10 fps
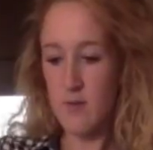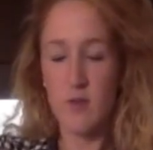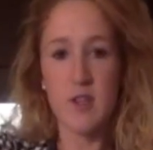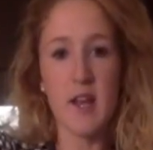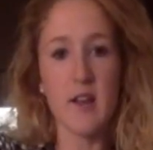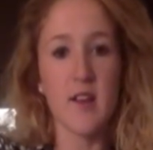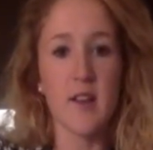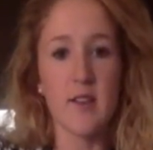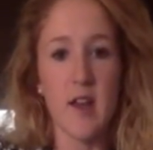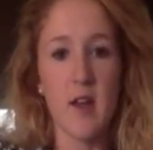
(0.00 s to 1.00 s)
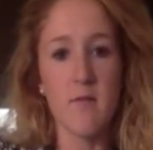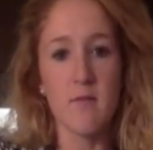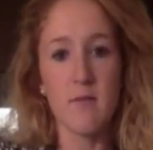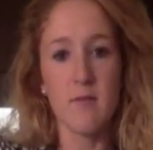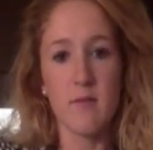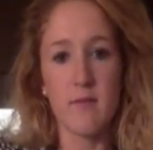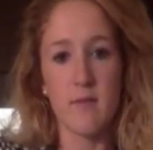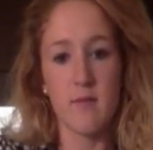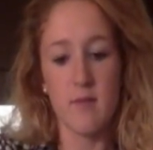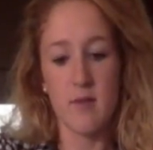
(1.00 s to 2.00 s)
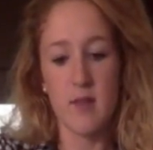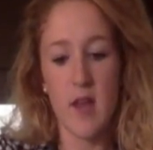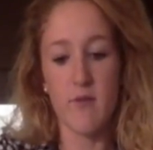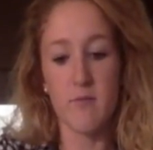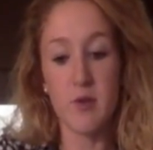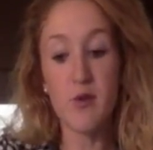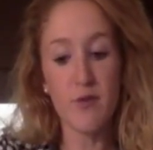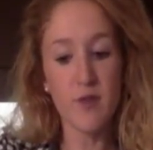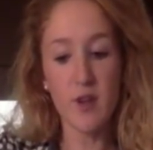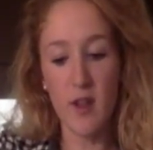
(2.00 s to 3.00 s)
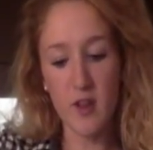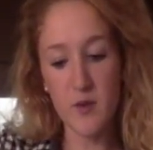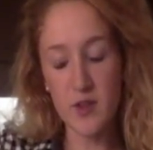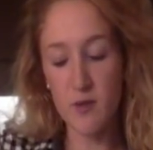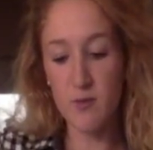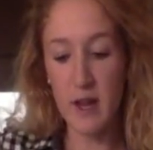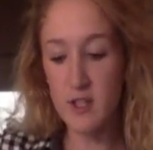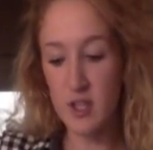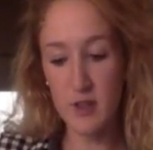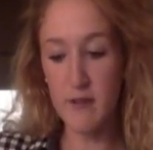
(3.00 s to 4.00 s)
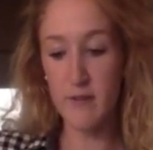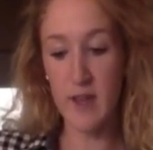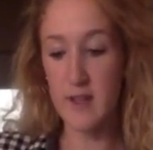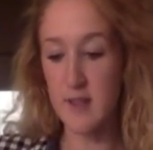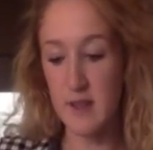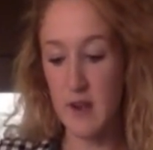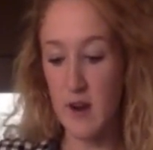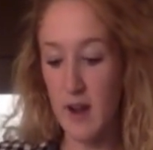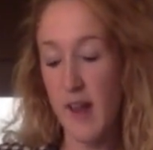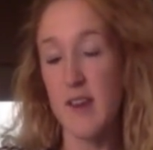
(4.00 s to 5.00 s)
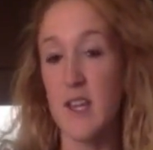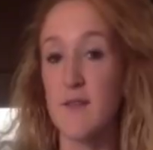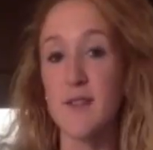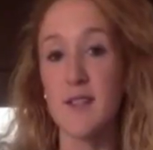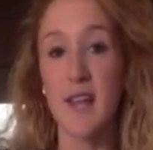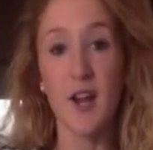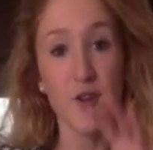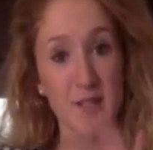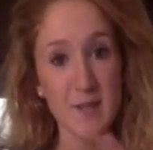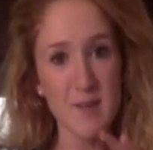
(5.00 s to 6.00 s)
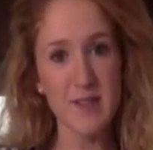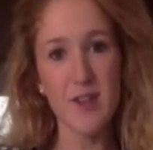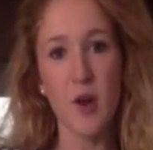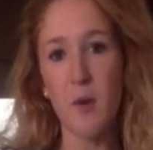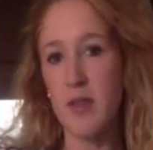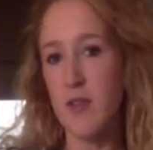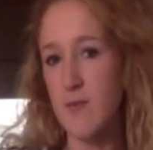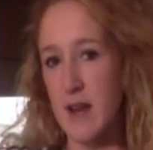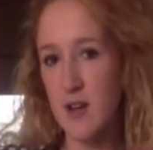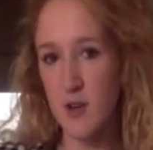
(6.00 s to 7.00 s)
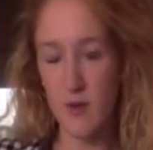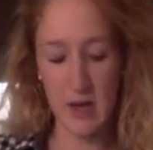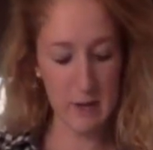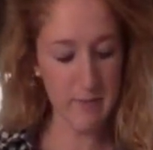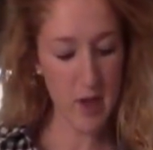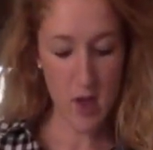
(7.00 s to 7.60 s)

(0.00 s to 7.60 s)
We'll take a look at them. They have a beautiful color with the red chili flakes in there. It kind of gives us that Christmas look with the red and green.